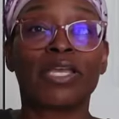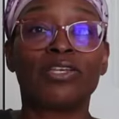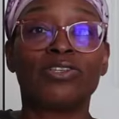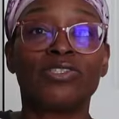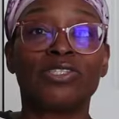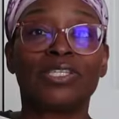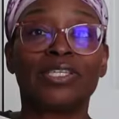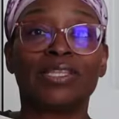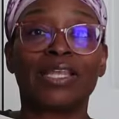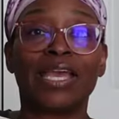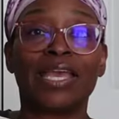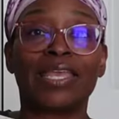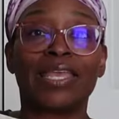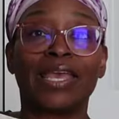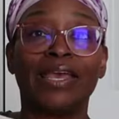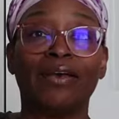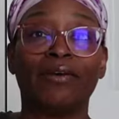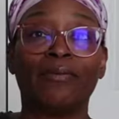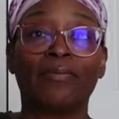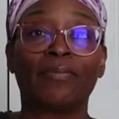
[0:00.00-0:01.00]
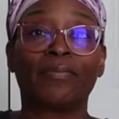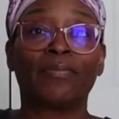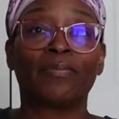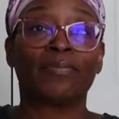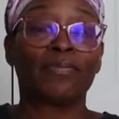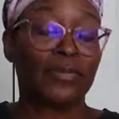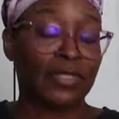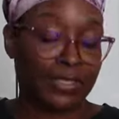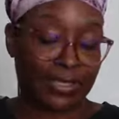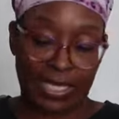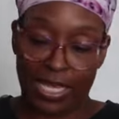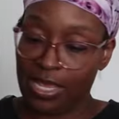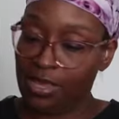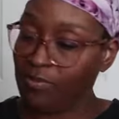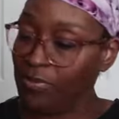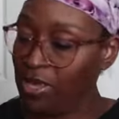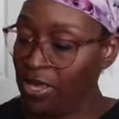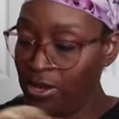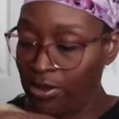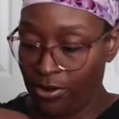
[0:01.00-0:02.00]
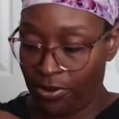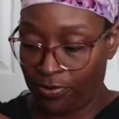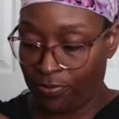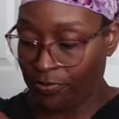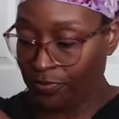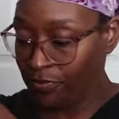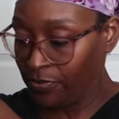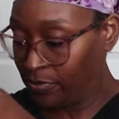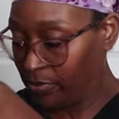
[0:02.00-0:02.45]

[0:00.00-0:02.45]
Can you see that? Yeah. Same here.